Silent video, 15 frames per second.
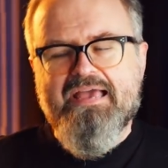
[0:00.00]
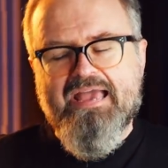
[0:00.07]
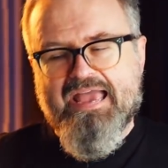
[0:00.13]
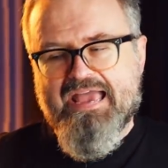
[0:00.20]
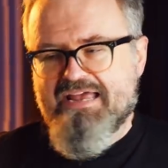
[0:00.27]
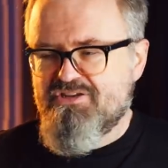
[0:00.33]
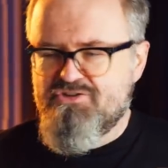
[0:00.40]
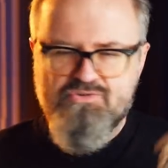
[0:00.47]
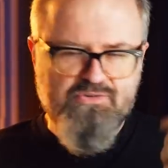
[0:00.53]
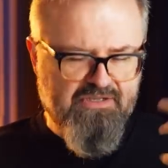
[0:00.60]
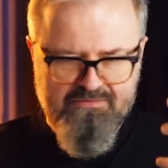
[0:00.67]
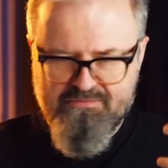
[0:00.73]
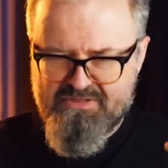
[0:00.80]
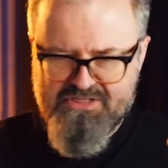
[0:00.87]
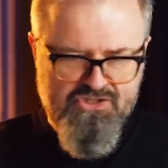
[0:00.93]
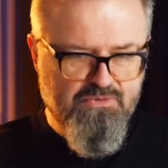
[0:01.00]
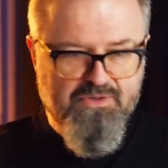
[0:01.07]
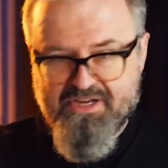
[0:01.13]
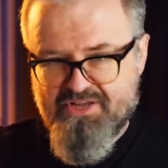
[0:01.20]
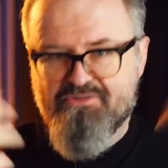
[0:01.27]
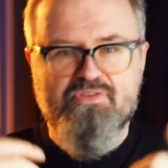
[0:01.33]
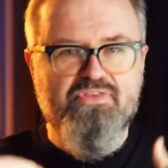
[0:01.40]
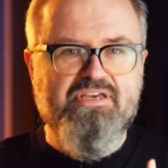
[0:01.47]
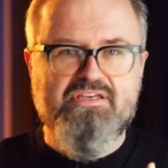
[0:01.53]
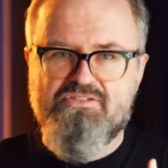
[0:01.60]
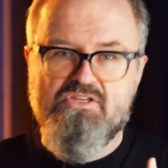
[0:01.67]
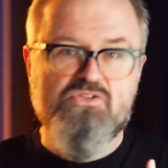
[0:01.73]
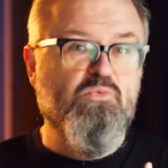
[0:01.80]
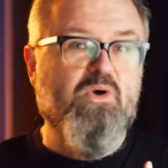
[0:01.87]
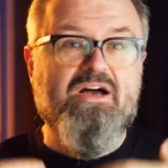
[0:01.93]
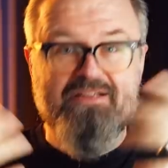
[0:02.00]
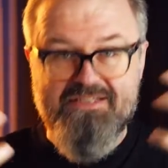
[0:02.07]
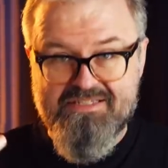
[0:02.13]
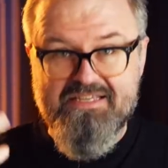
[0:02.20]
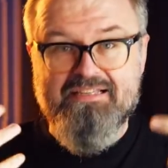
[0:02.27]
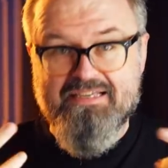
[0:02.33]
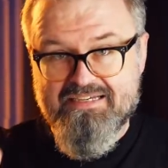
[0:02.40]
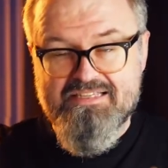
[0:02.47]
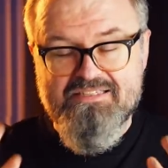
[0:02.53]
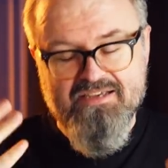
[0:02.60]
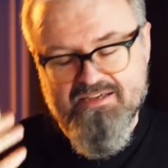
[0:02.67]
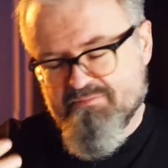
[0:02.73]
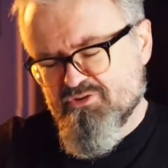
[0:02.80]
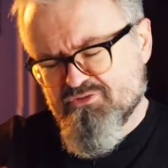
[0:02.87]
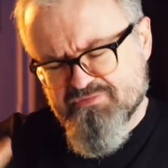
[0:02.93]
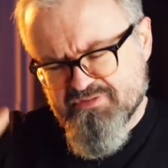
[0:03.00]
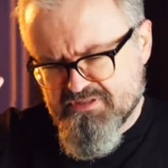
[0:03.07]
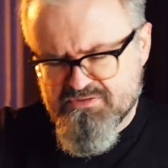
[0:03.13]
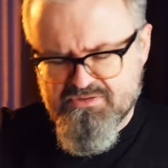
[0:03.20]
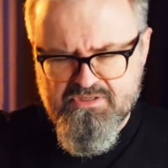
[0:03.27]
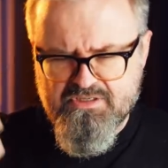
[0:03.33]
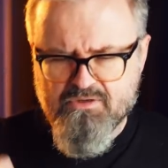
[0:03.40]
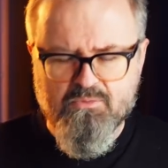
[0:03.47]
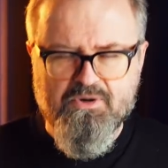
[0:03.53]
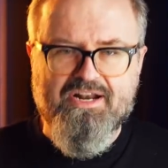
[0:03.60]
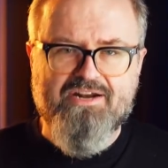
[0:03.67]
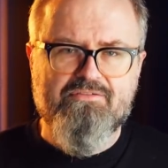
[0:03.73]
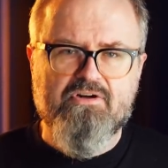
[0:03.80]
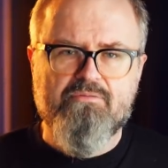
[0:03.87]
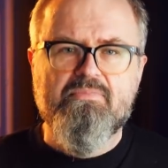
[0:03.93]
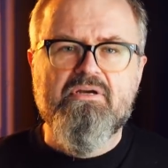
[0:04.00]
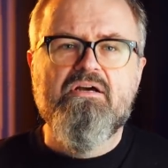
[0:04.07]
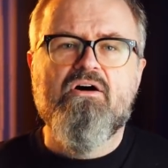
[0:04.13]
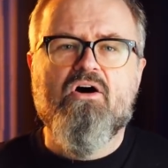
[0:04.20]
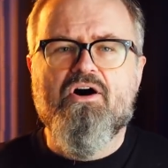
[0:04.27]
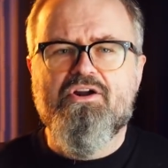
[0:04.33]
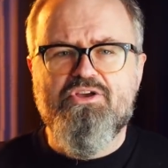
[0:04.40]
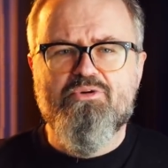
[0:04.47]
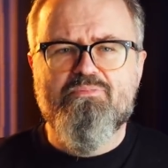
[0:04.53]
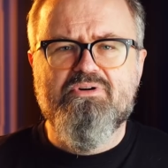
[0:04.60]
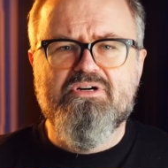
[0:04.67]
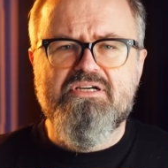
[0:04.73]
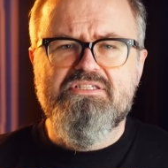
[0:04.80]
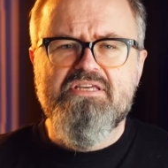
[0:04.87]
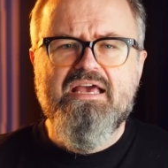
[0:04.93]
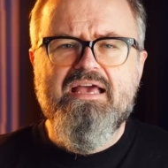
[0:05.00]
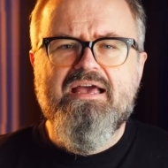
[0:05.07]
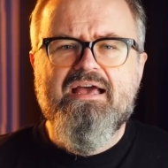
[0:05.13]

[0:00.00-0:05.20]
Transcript: And you can be doing other things as well as, like I said, movies, you know, whatever, audiobooks.